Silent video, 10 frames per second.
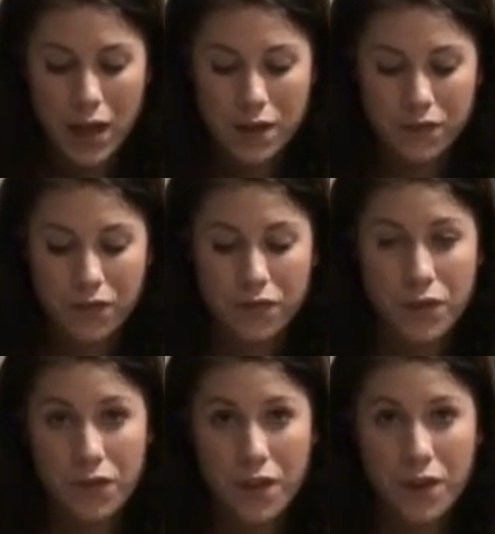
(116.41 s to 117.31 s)
life
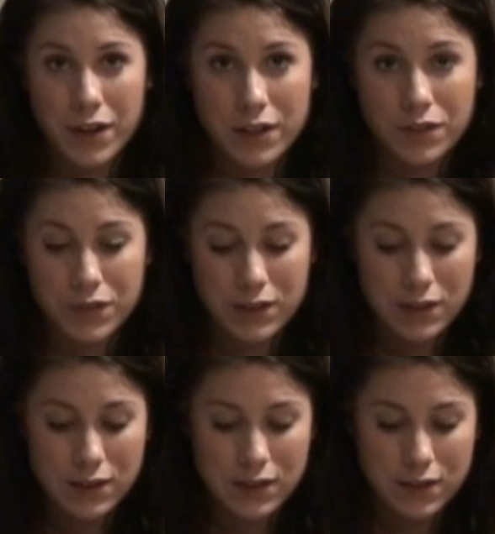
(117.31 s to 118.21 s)
for various
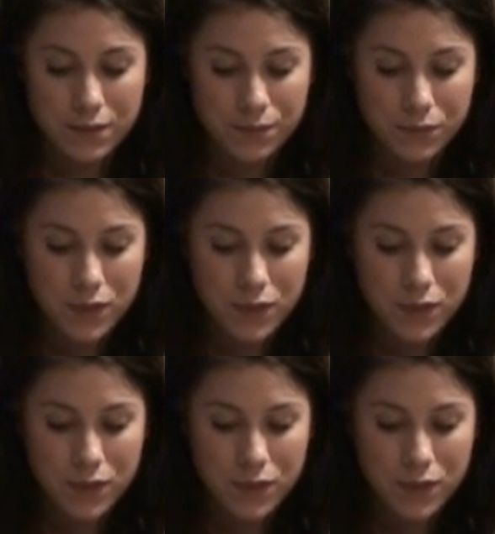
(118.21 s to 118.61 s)
reasons.